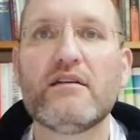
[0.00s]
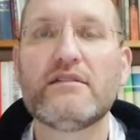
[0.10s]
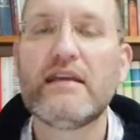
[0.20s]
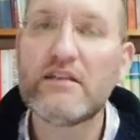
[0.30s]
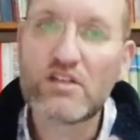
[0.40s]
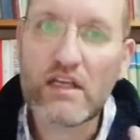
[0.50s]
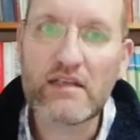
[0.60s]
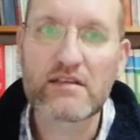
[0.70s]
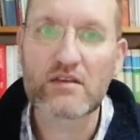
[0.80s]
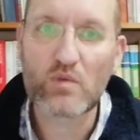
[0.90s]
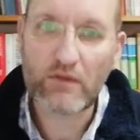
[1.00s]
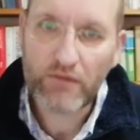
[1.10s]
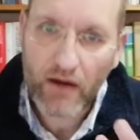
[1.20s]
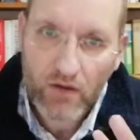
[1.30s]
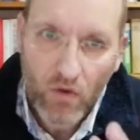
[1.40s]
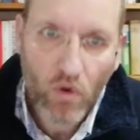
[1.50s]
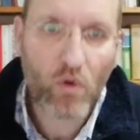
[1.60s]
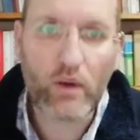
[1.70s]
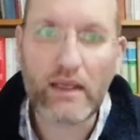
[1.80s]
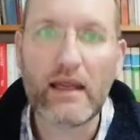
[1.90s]
See, in Jesus we find
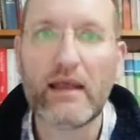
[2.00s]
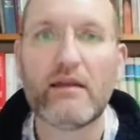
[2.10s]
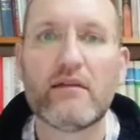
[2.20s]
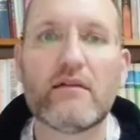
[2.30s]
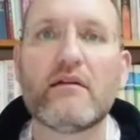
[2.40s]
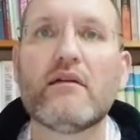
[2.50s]
all we need.